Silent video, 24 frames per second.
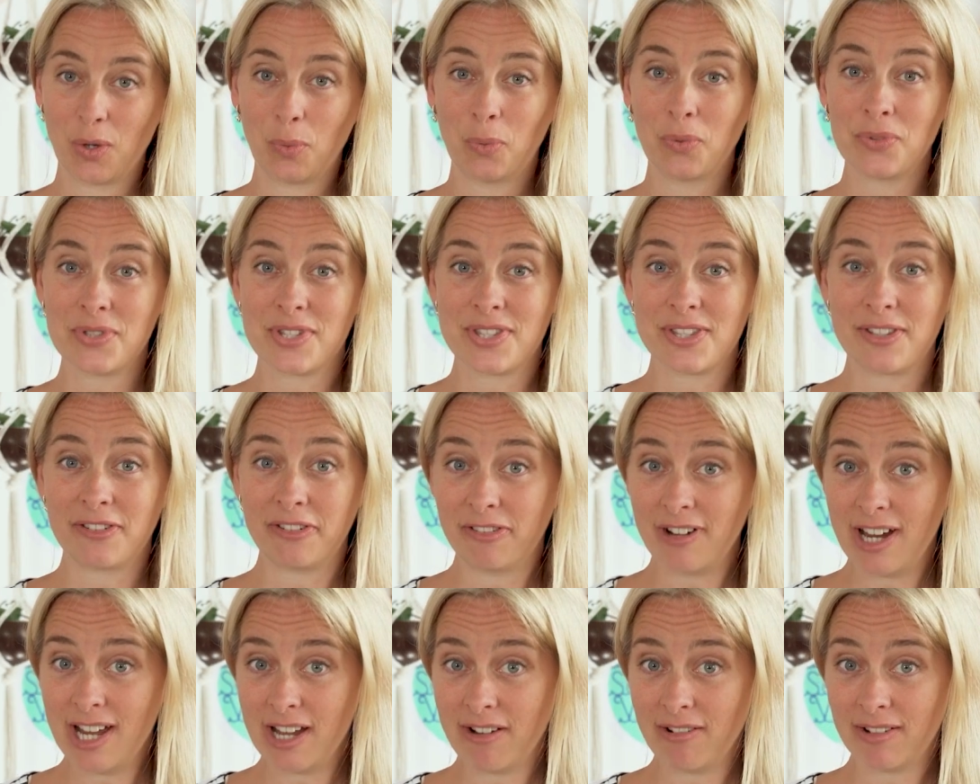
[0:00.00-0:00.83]
Once the
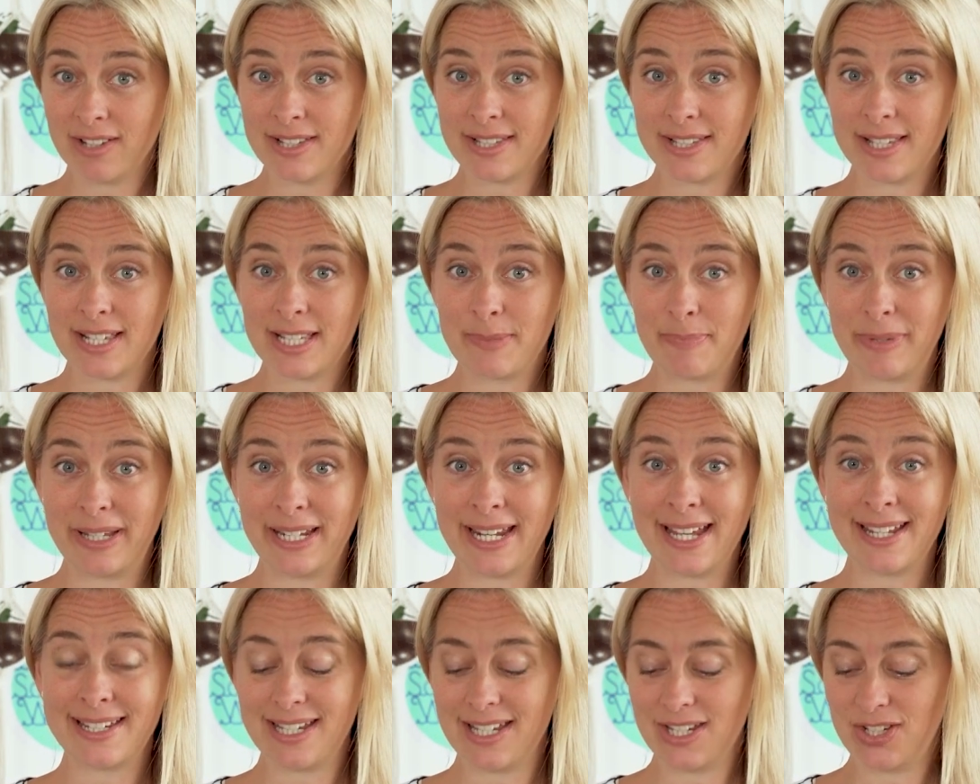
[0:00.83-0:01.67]
fragrance has
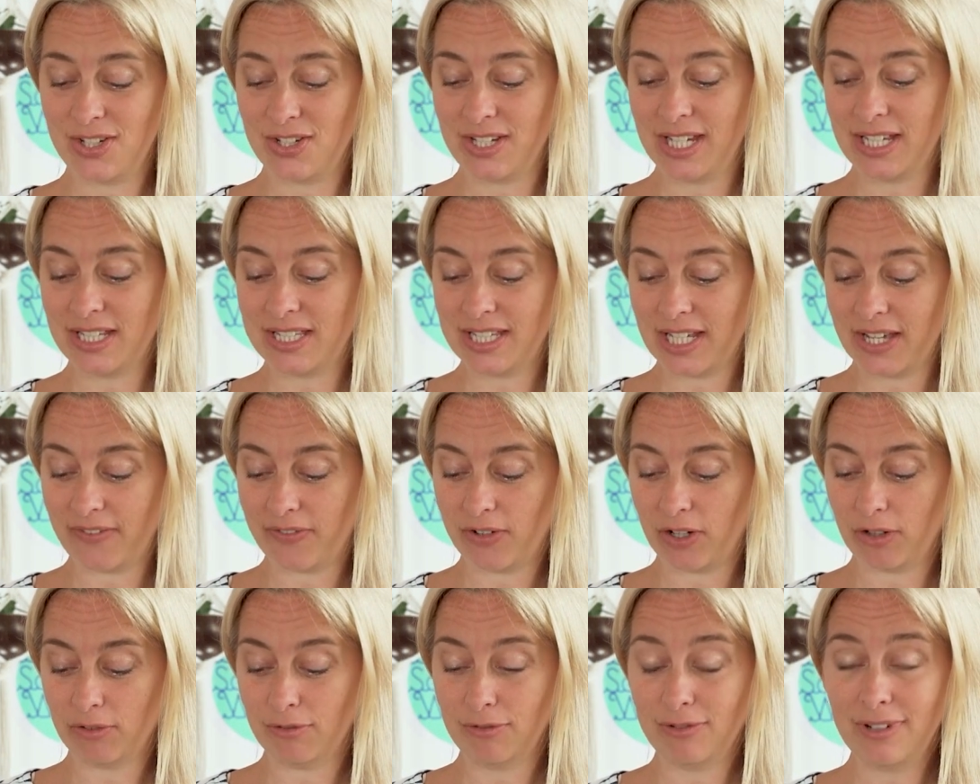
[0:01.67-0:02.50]
been added, you need to give
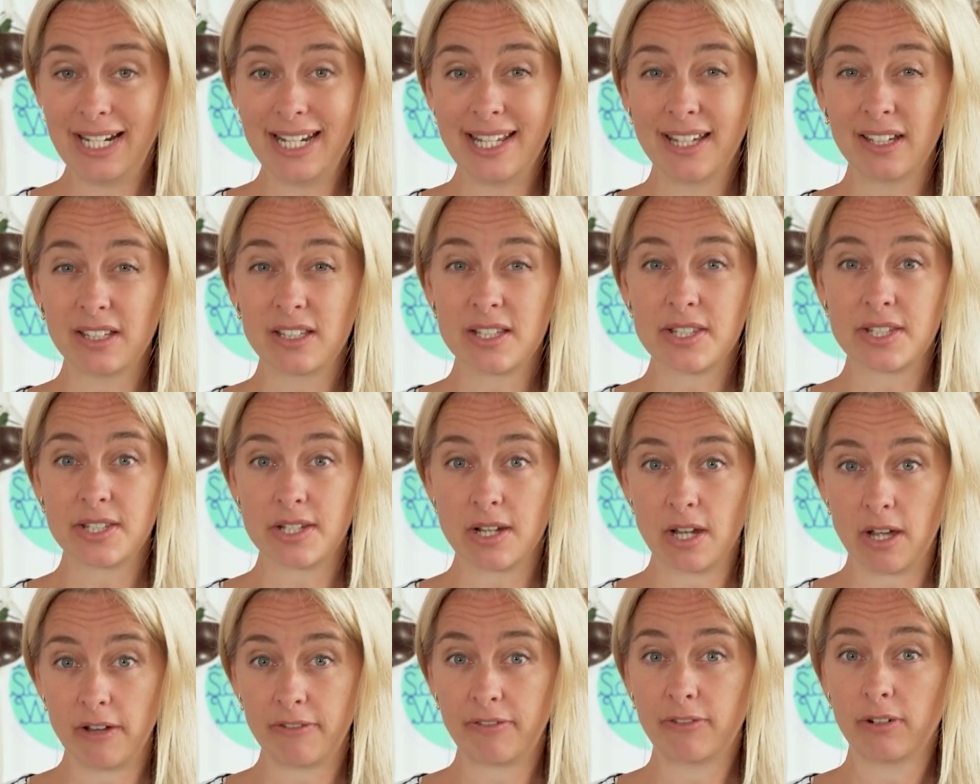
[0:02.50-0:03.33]
it a really good
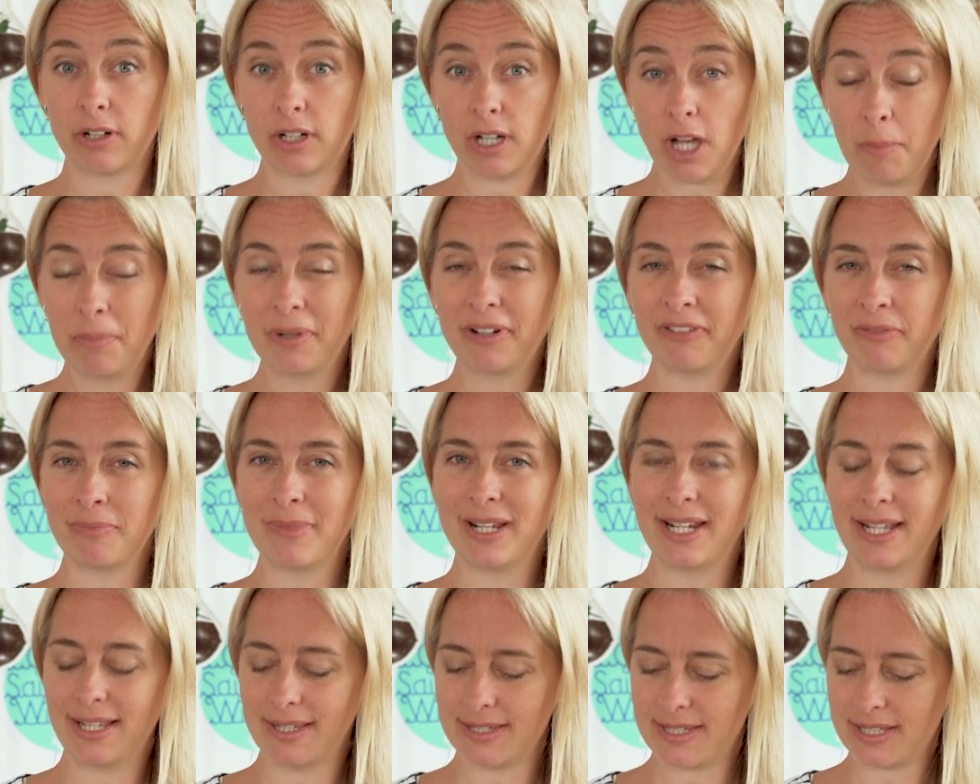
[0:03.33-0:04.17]
stir for a couple of
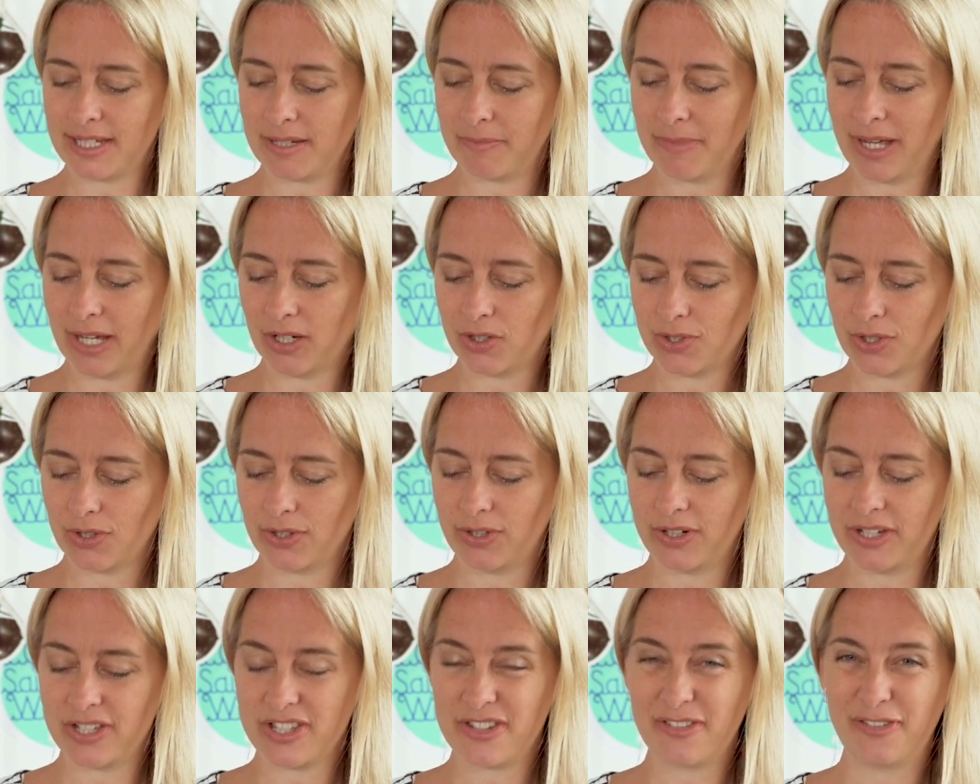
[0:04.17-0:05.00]
minutes to make sure
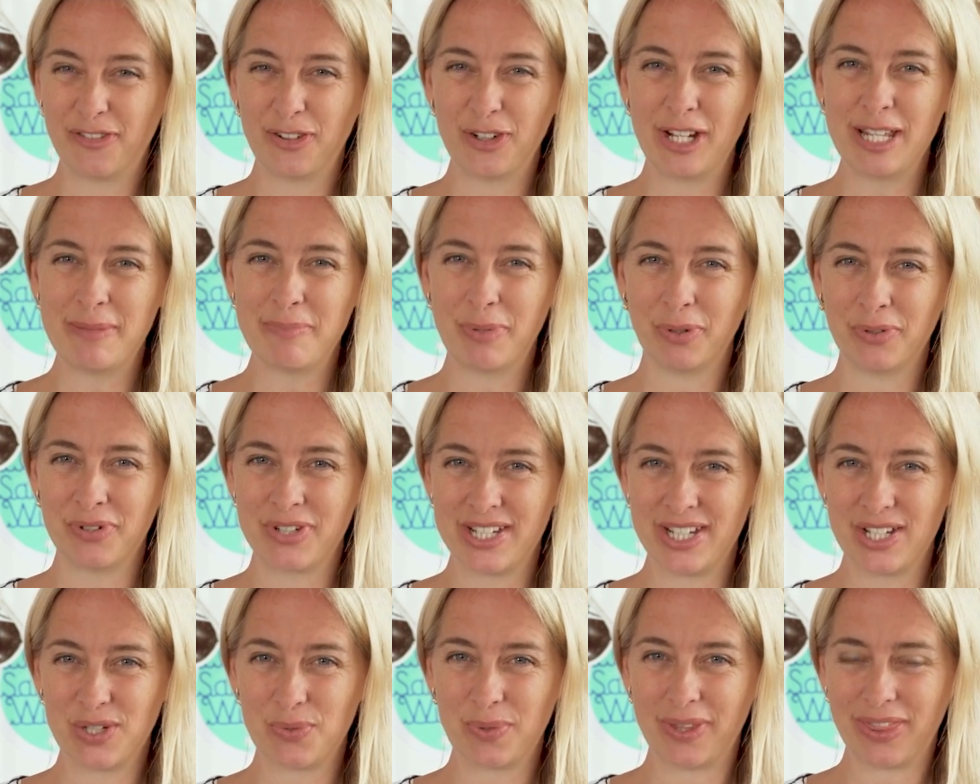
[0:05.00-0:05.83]
that it's fully
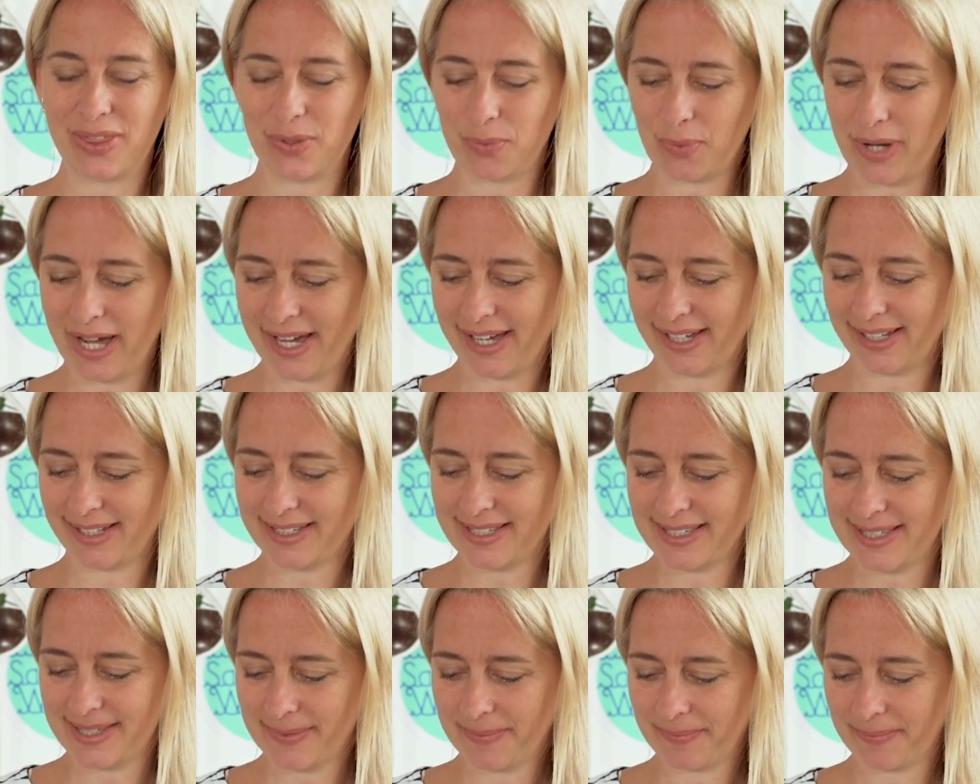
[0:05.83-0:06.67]
bonded with the
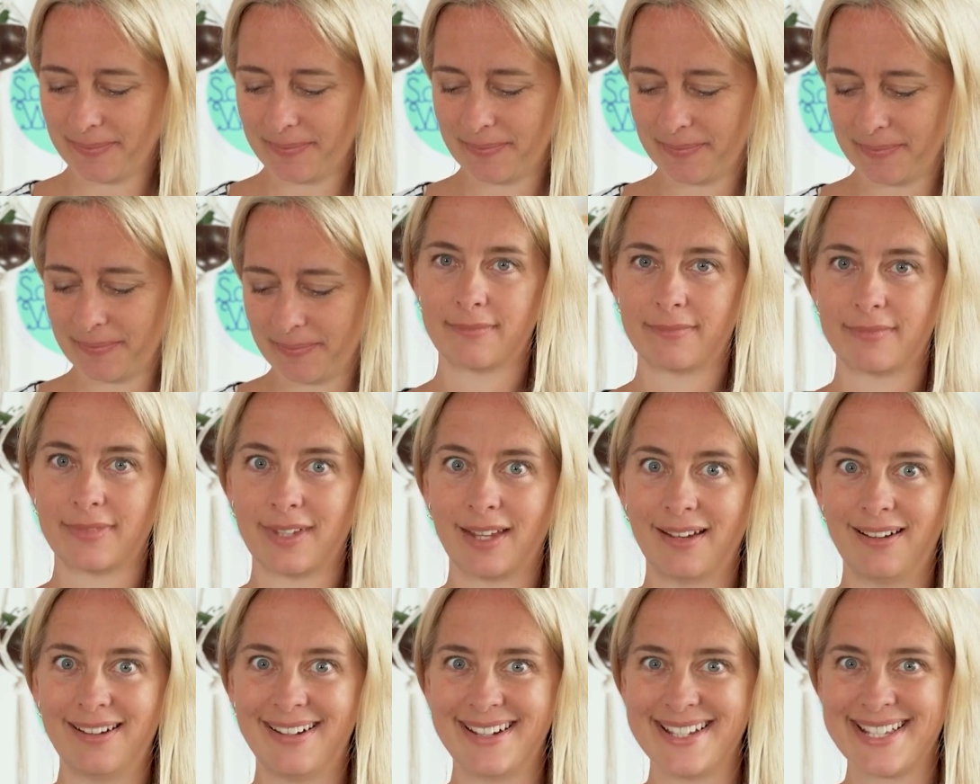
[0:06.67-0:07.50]
wax.
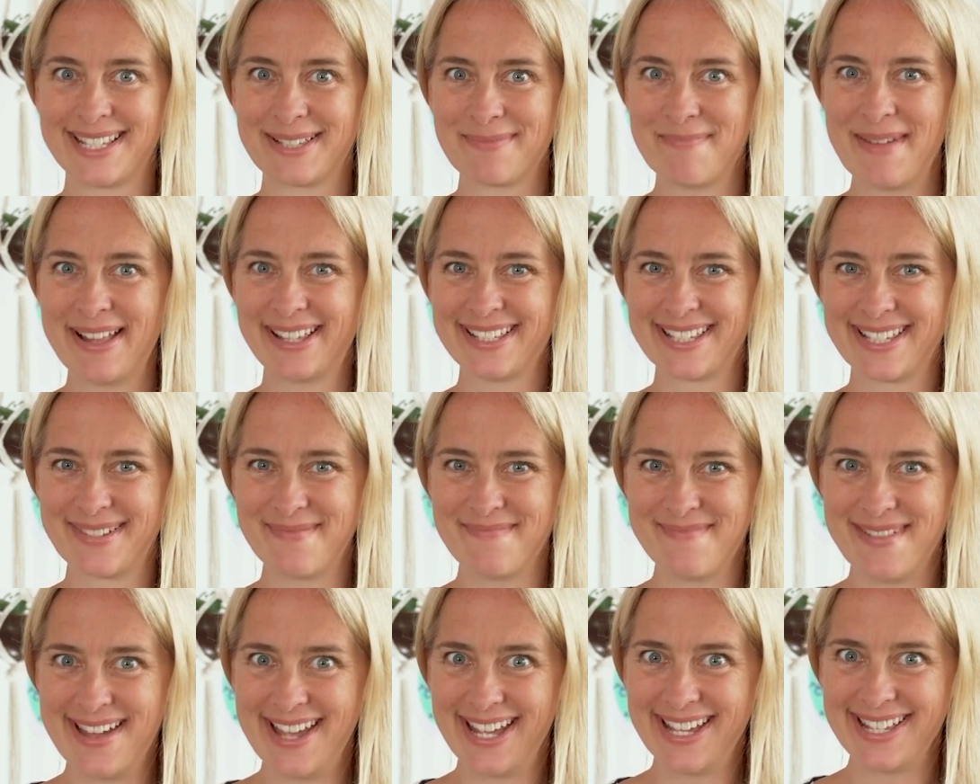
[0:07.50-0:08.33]
Oh, it smells
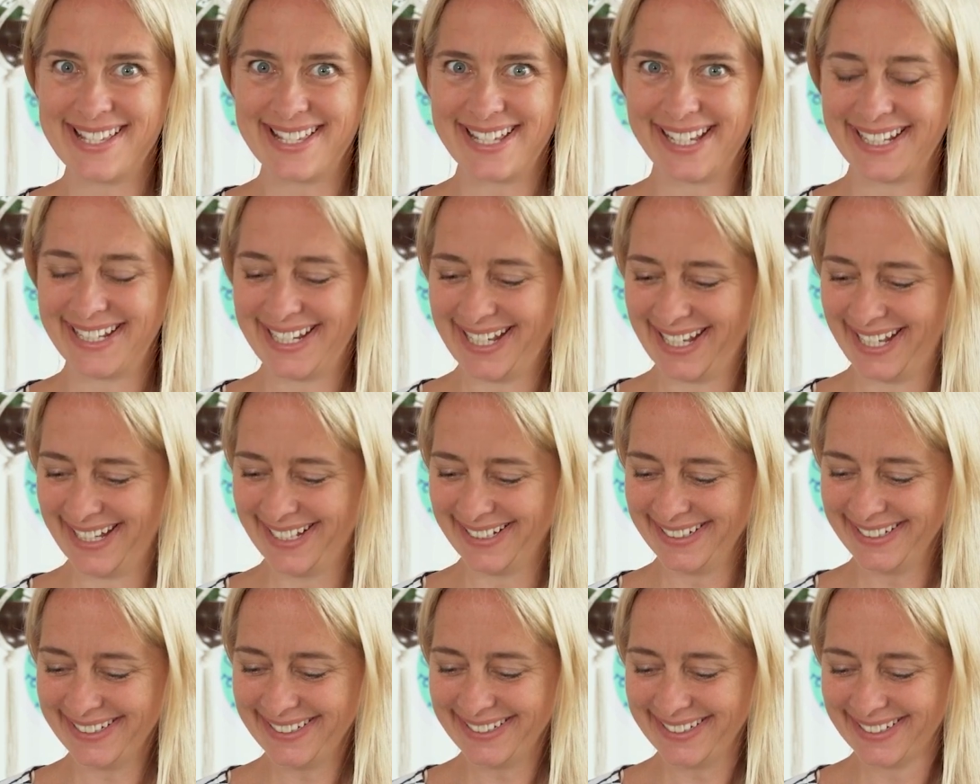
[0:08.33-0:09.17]
amazing in
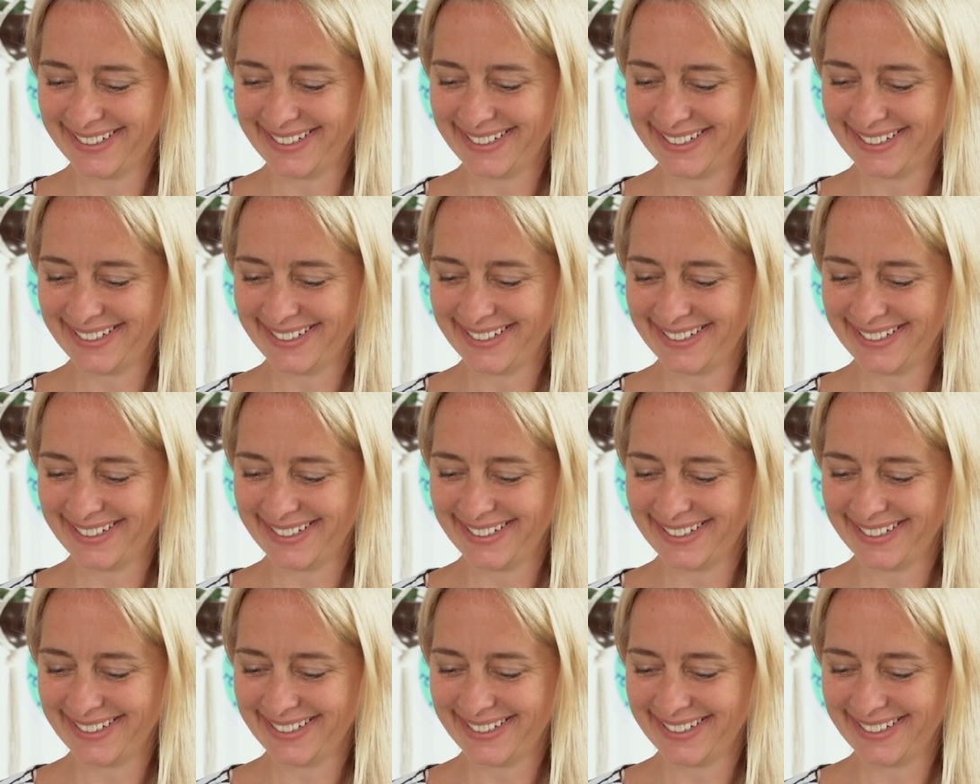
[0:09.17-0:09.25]
here.